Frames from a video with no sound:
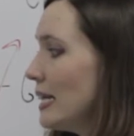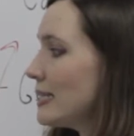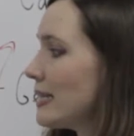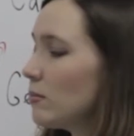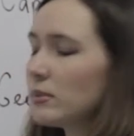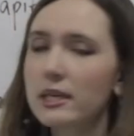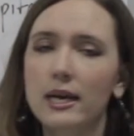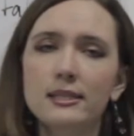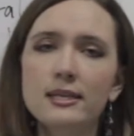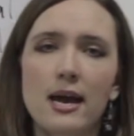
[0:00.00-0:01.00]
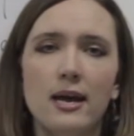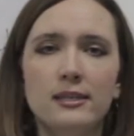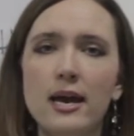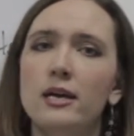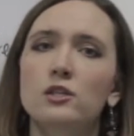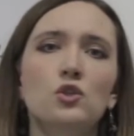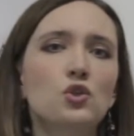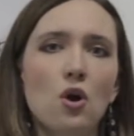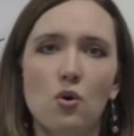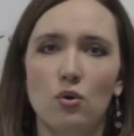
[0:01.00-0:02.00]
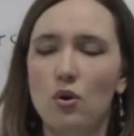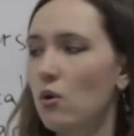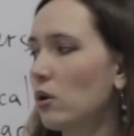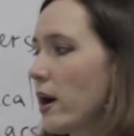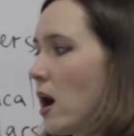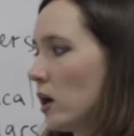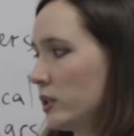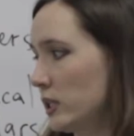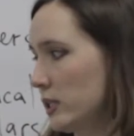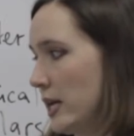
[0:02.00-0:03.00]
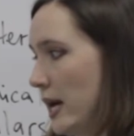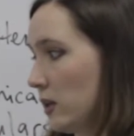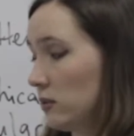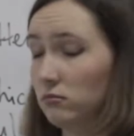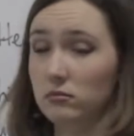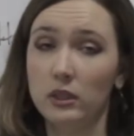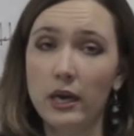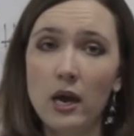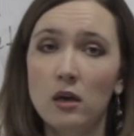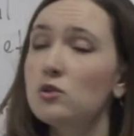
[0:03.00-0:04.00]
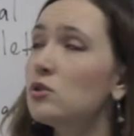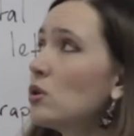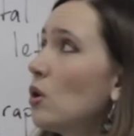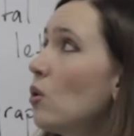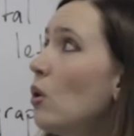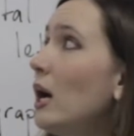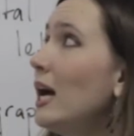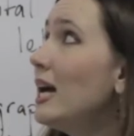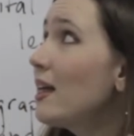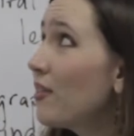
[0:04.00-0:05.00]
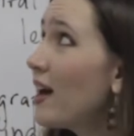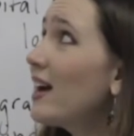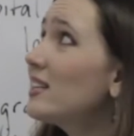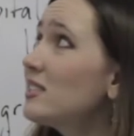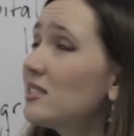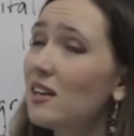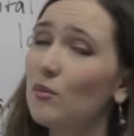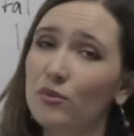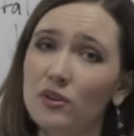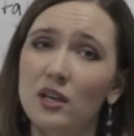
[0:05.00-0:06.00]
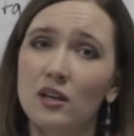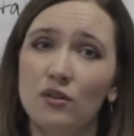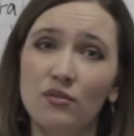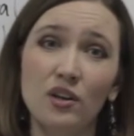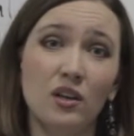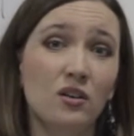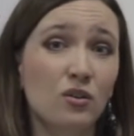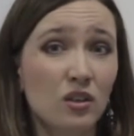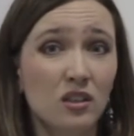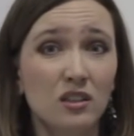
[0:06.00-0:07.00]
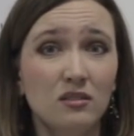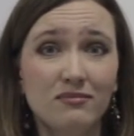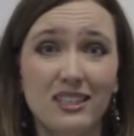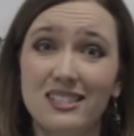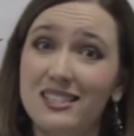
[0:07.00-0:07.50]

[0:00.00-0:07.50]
Somebody has had a stroke or a heart attack. Yeah, so that's something you've got to Google and